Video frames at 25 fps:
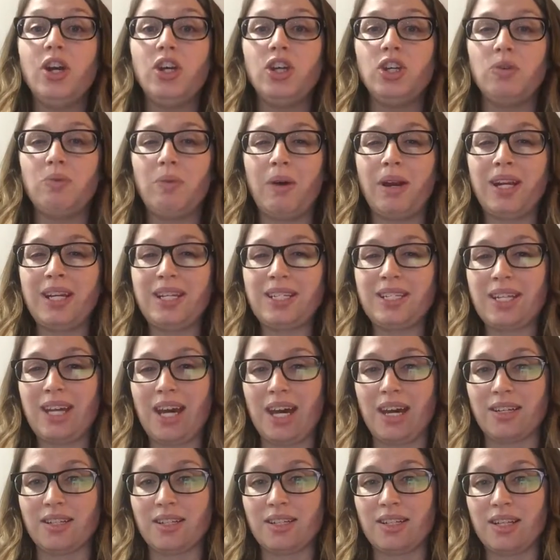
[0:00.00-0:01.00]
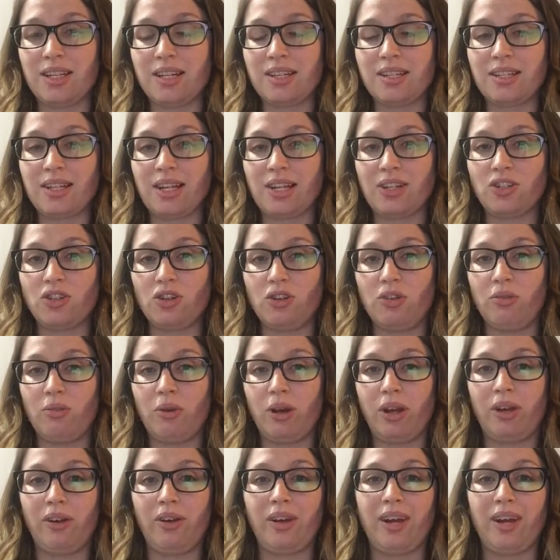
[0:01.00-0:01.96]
you want to test the essential oil,